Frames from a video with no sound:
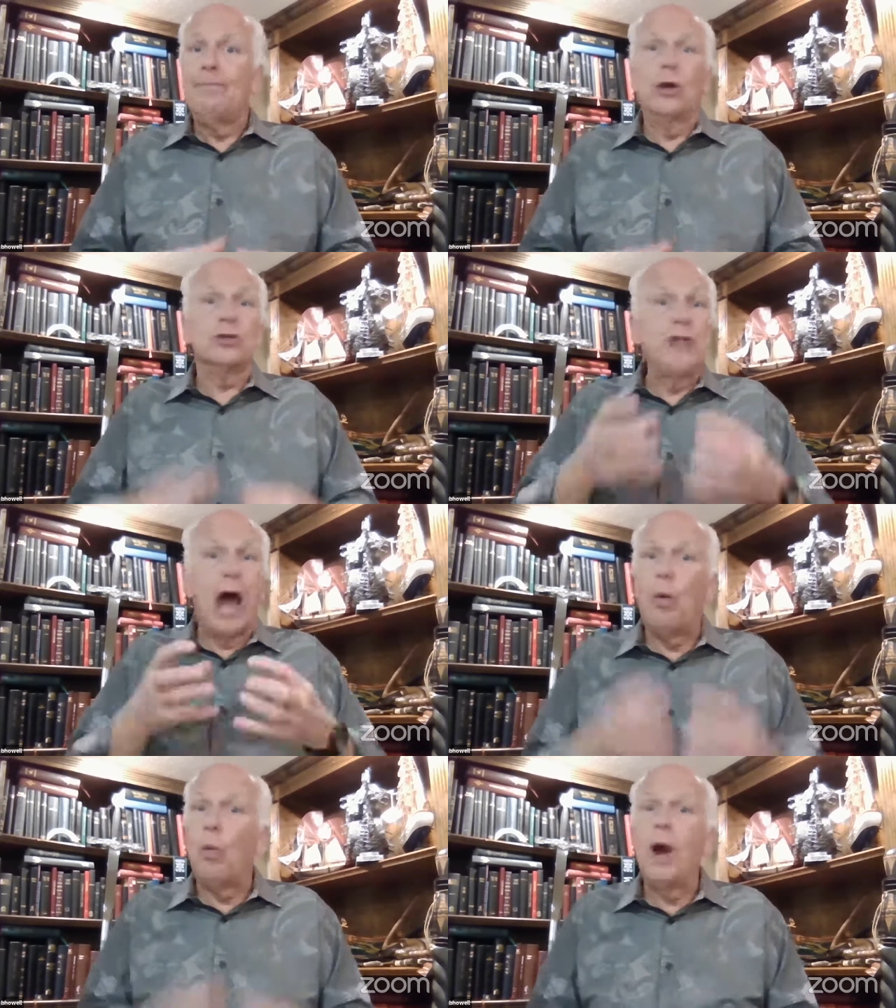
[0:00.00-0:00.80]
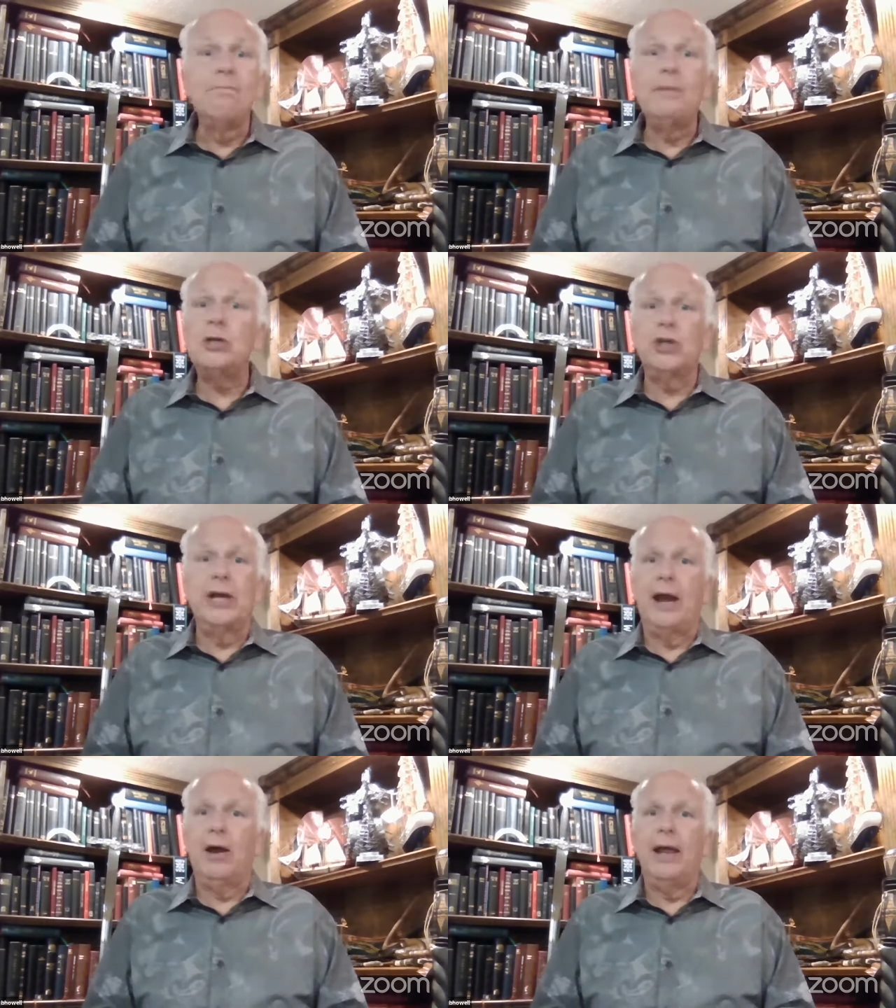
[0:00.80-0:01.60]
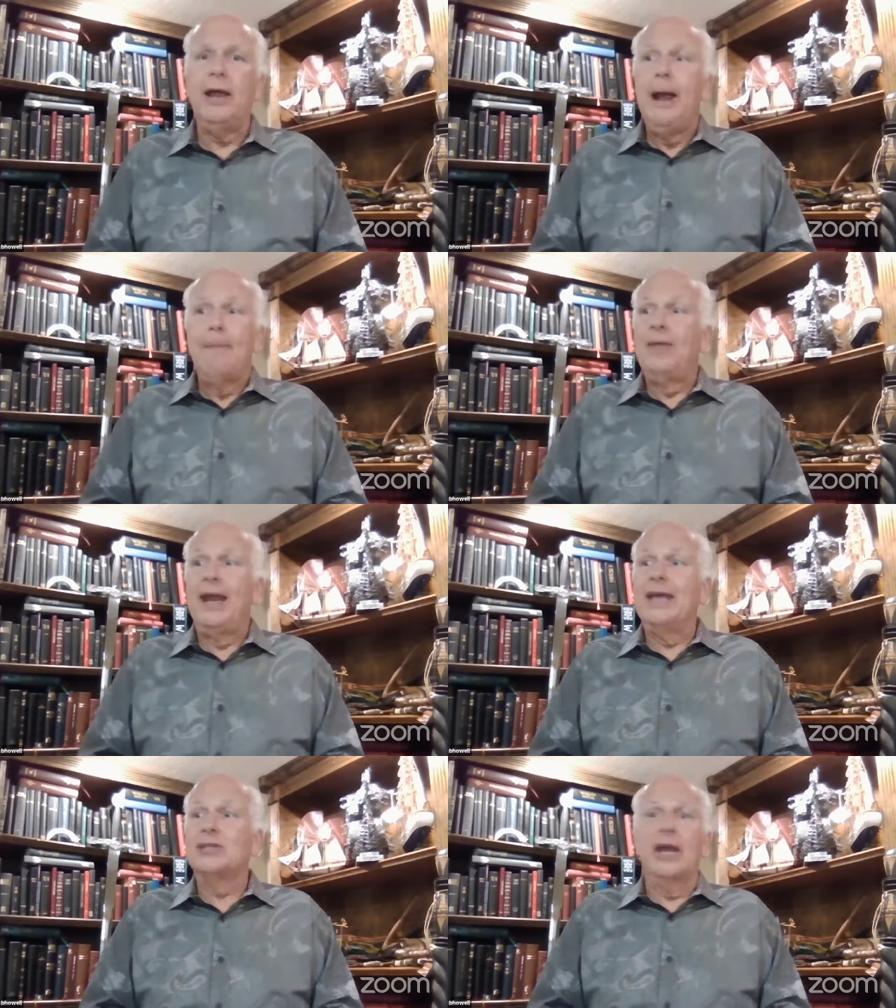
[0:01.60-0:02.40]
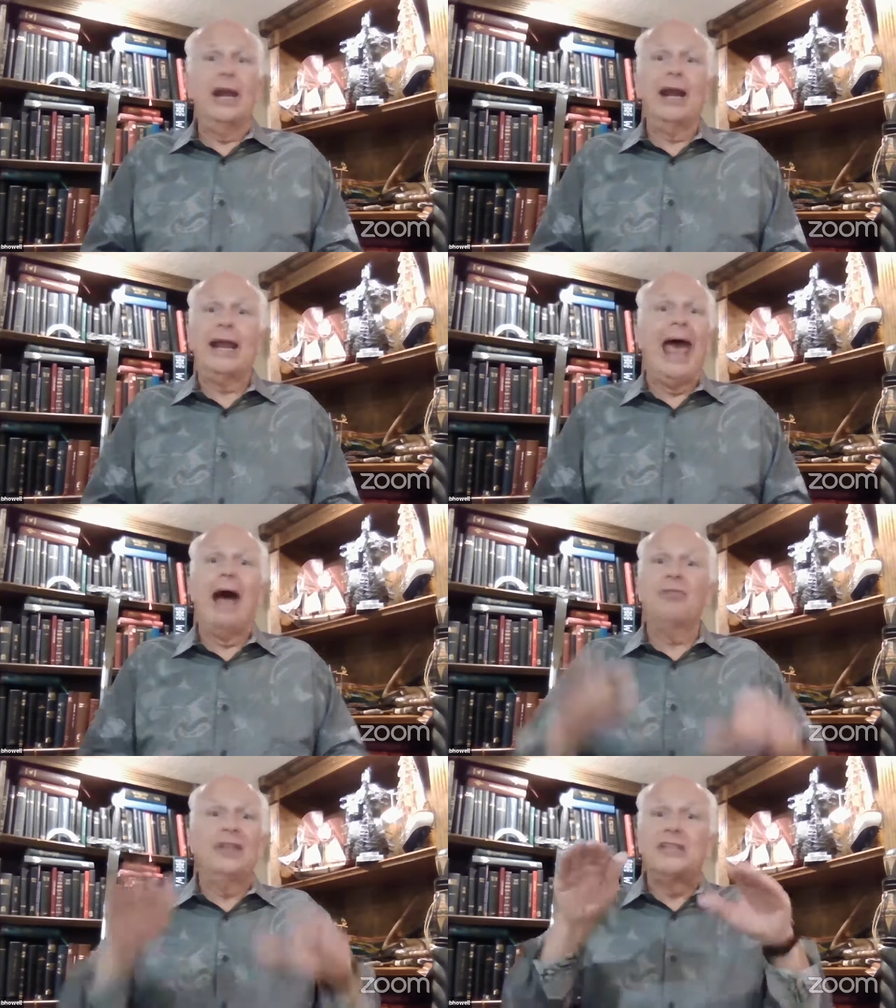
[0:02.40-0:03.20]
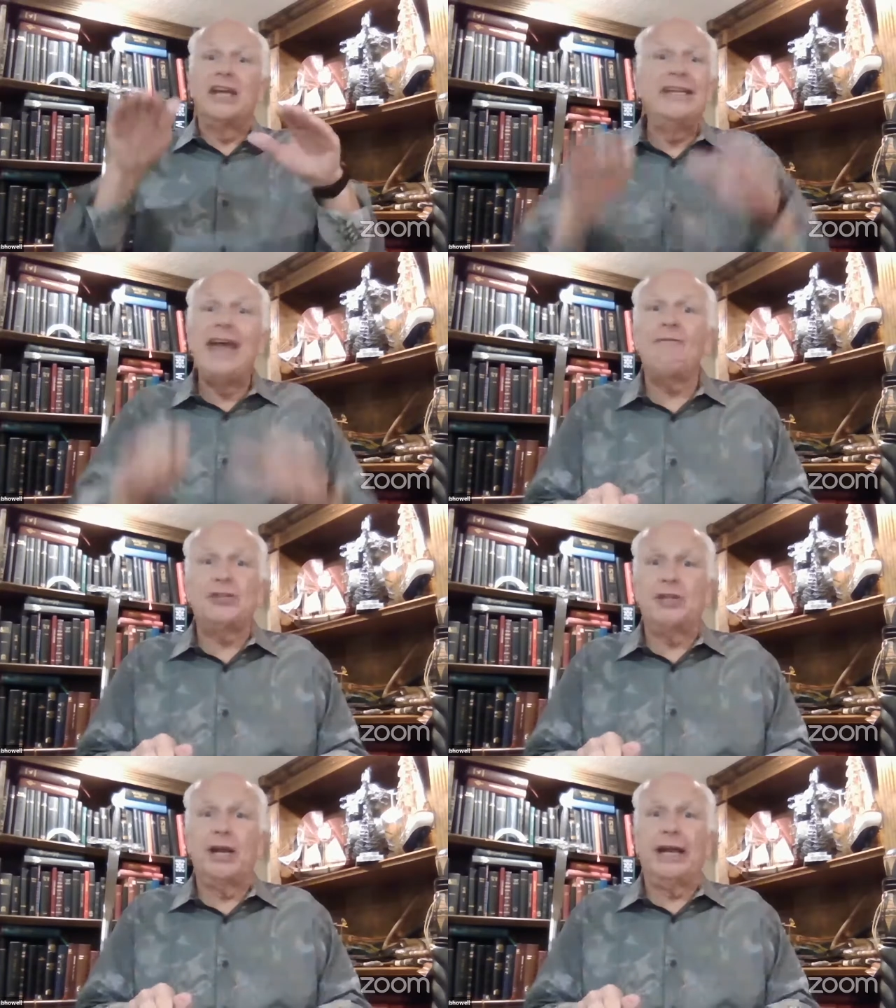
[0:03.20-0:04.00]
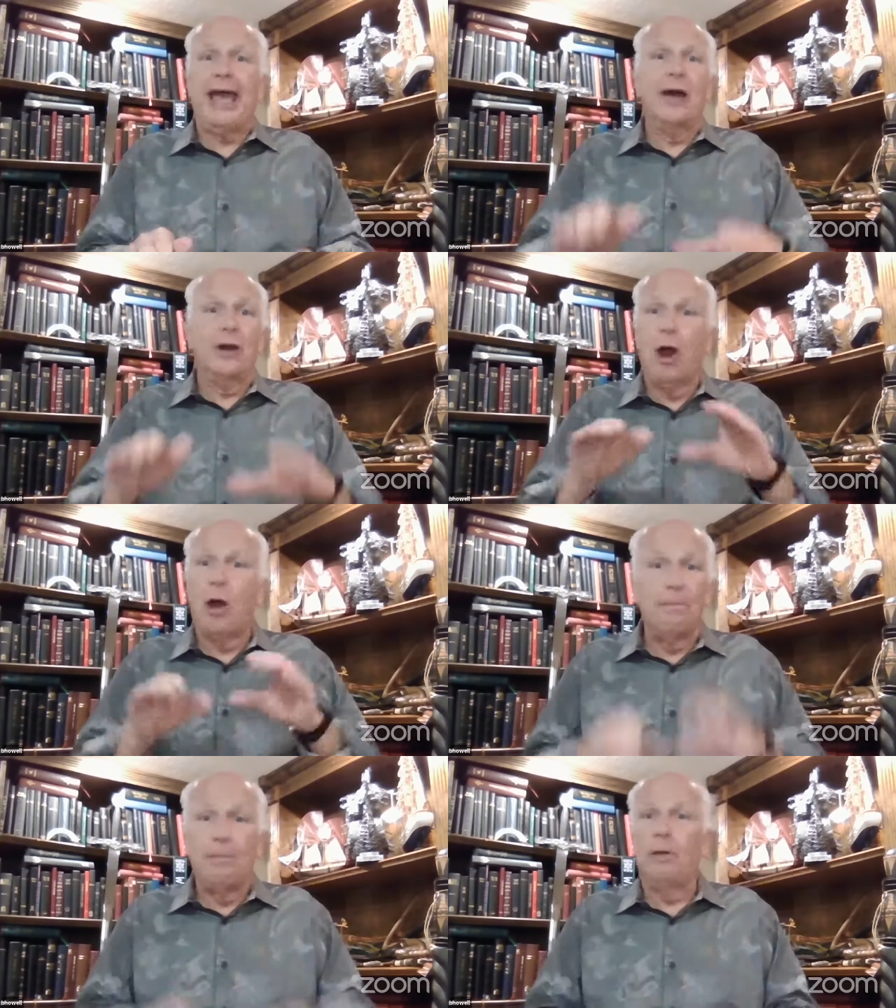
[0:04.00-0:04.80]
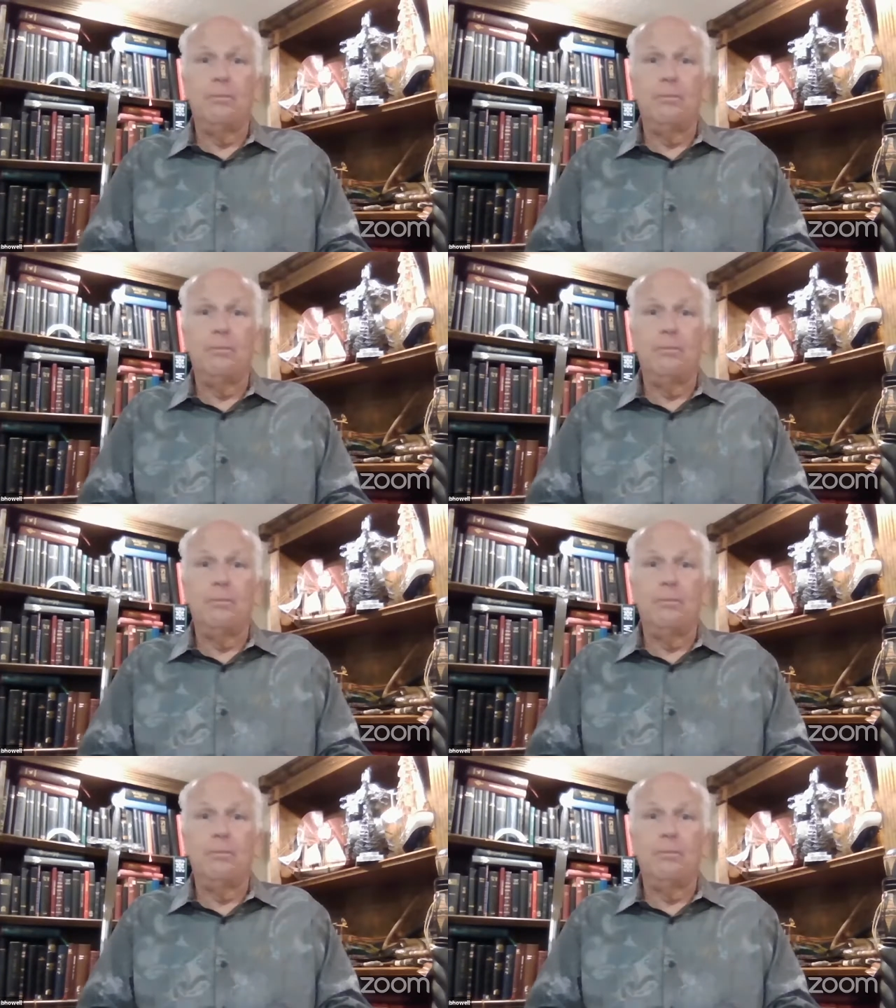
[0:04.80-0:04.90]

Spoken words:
There's not one missionary that is in an account that's a deficit account or